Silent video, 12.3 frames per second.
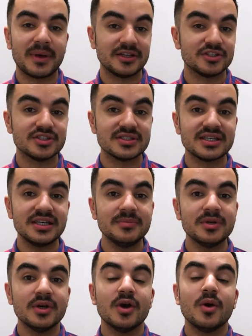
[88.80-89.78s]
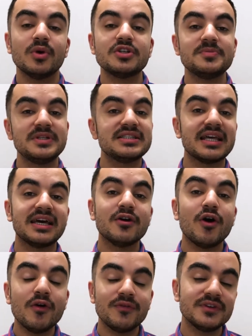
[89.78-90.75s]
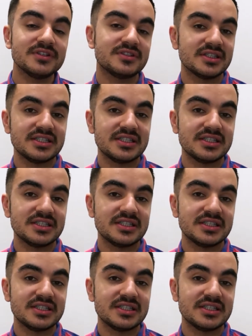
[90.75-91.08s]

pension scheme, which means that it offers